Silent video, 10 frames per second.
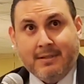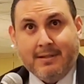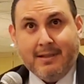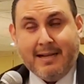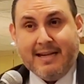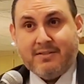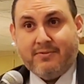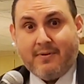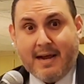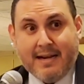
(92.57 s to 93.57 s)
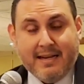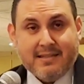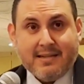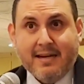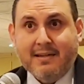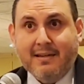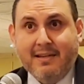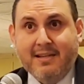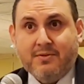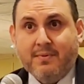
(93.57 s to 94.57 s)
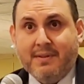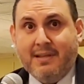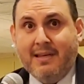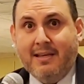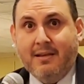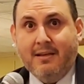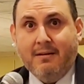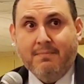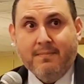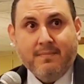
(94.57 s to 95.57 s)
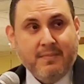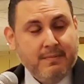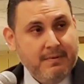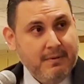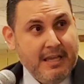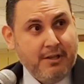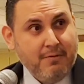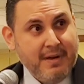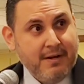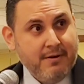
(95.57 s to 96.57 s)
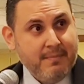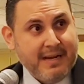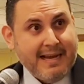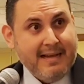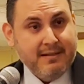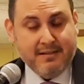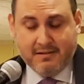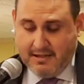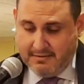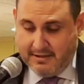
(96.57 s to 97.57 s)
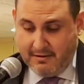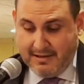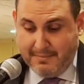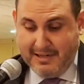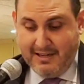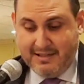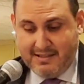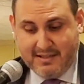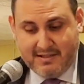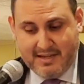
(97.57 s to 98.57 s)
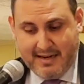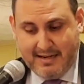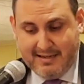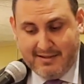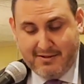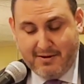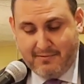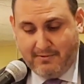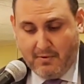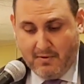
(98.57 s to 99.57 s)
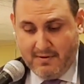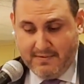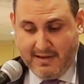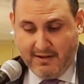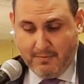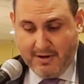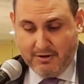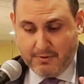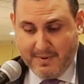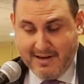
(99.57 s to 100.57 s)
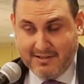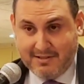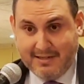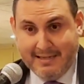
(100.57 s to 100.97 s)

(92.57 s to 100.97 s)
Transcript: last Friday signed a lease with the incubator in McAllen. They're going to be leasing the second and third floor of the incubator space.